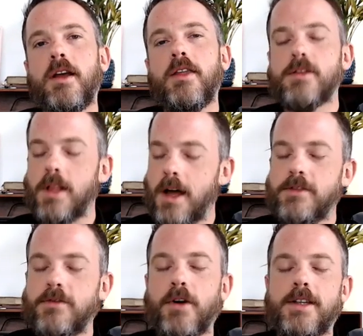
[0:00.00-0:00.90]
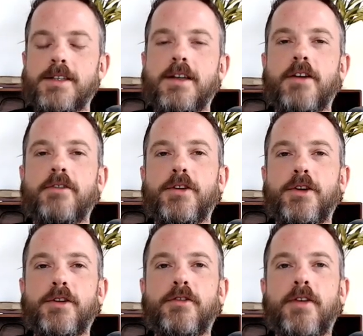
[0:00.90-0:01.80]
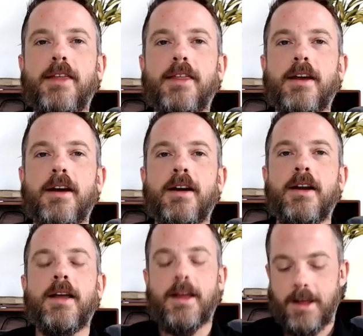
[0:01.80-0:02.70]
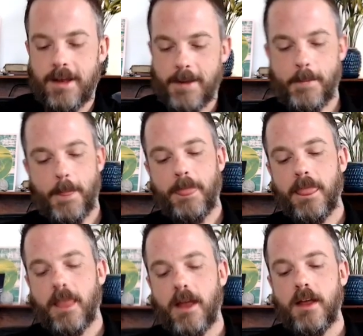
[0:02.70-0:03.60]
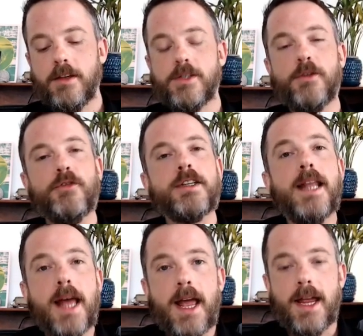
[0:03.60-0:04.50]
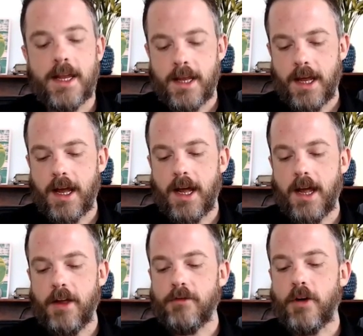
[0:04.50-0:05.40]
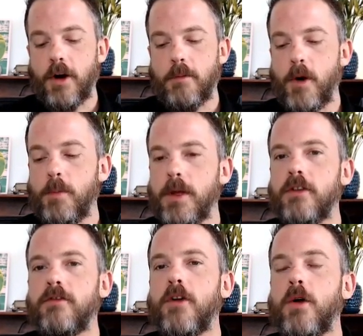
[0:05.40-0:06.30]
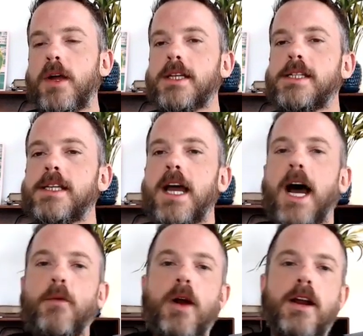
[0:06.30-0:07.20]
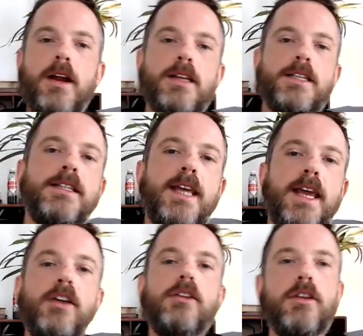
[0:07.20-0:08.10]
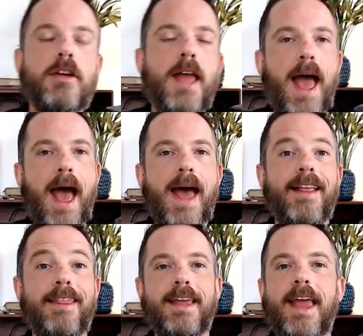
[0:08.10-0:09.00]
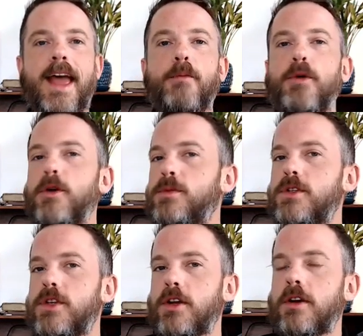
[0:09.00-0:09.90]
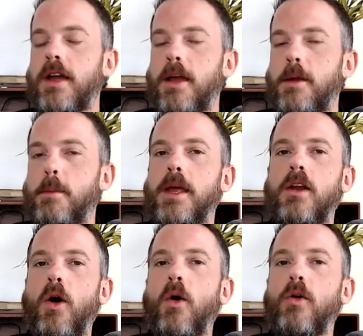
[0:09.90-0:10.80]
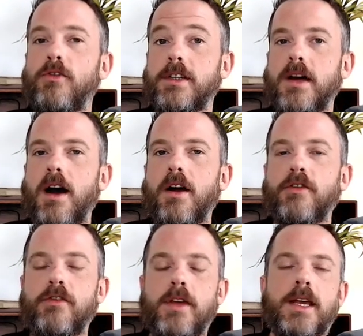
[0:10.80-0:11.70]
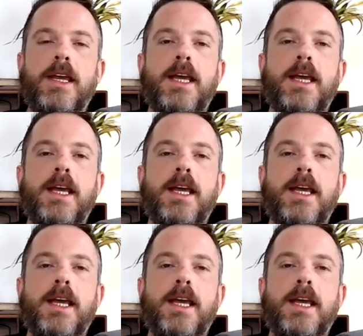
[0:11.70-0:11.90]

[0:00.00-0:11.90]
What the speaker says: There's lots of great stuff for you to find there. So for today, for our MOPA in Focus, I wanted us to take a look at the camera obscura and pinhole photography.